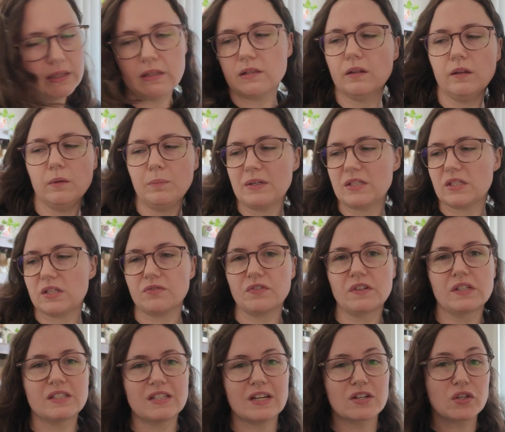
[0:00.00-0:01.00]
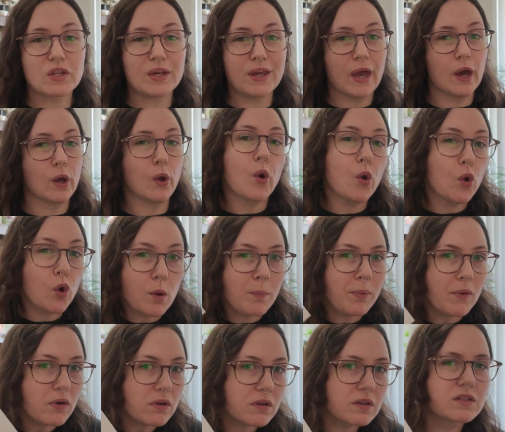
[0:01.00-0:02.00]
is a little bit different. It's actually a
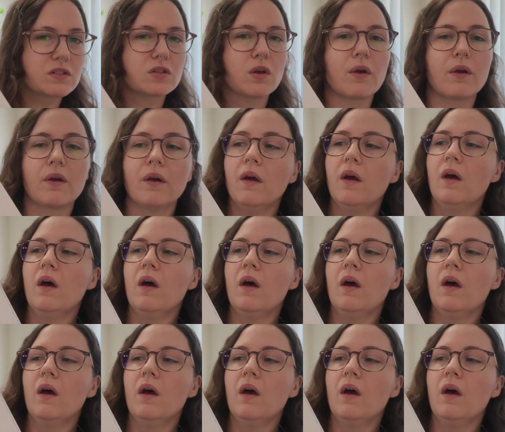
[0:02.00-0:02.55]
cookbook, so